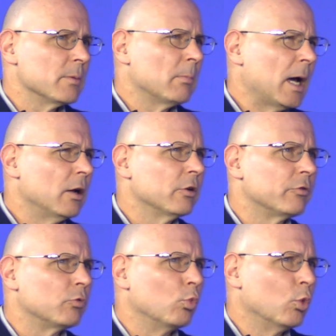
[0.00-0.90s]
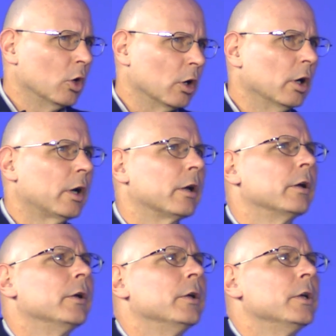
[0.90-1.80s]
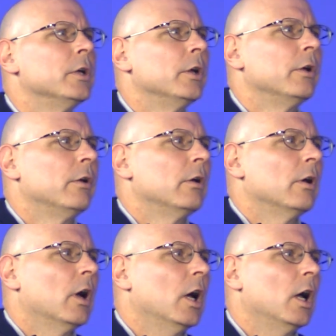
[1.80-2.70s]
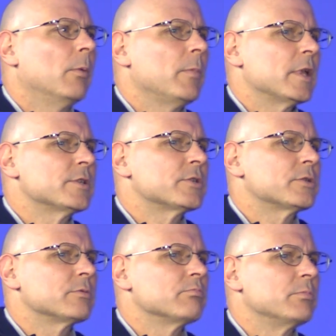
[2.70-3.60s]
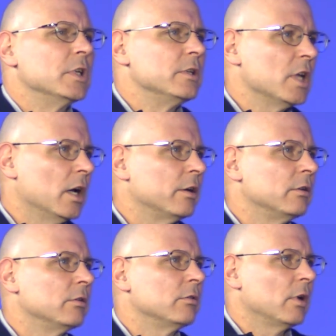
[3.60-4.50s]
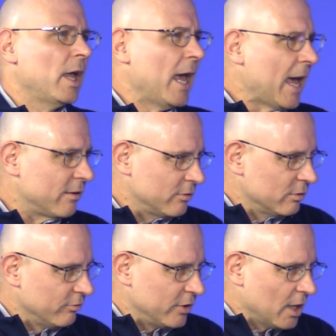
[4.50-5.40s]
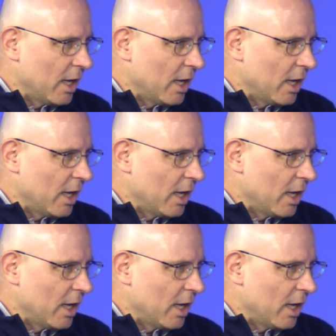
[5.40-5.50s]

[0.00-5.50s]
the amount of work um, that's been done at VA